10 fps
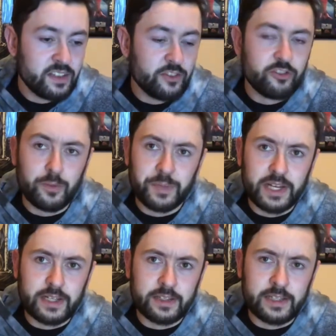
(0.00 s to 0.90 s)

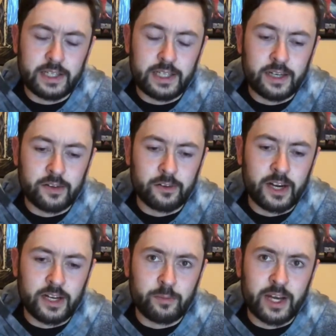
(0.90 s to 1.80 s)
shipping the other
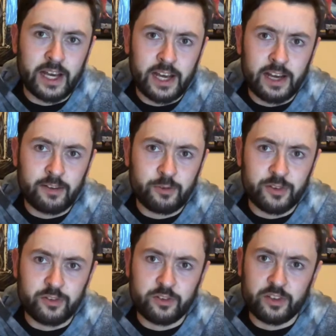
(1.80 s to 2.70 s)
item I have, which
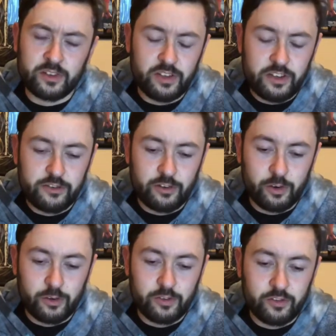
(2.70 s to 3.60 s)
is just a
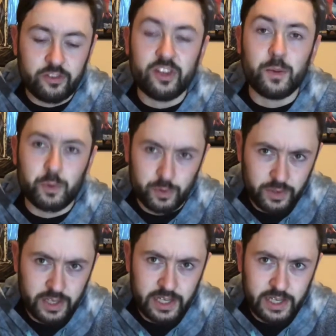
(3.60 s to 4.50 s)
t-shirt,
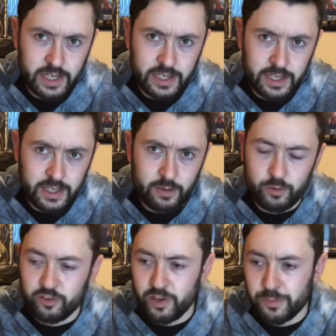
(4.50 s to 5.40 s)
separately and then they will
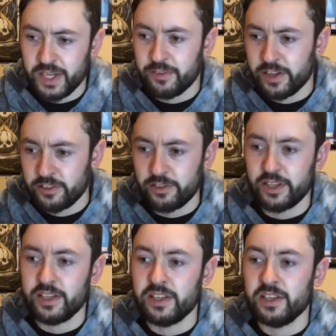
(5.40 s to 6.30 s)
ship me
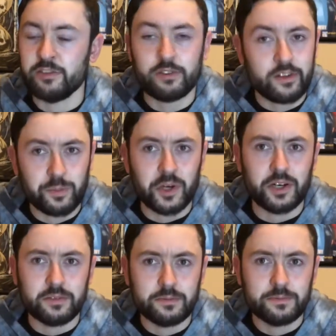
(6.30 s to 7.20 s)
eventually the stress
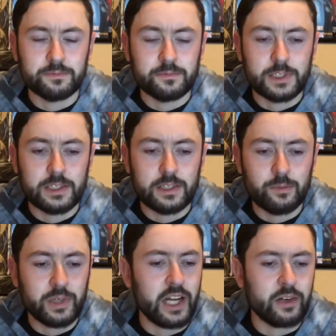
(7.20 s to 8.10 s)
ball.
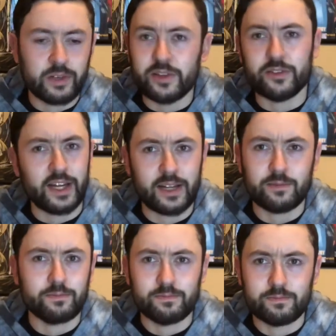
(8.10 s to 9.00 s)
But I don't want to do that.
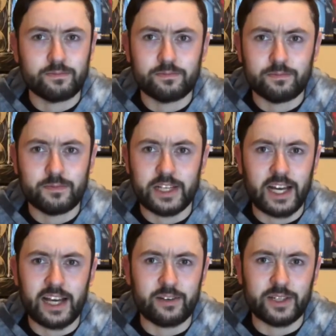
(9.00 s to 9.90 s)
Like,
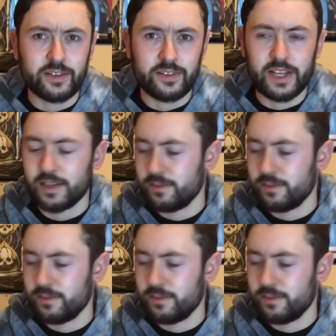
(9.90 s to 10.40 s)
I don't want to do that.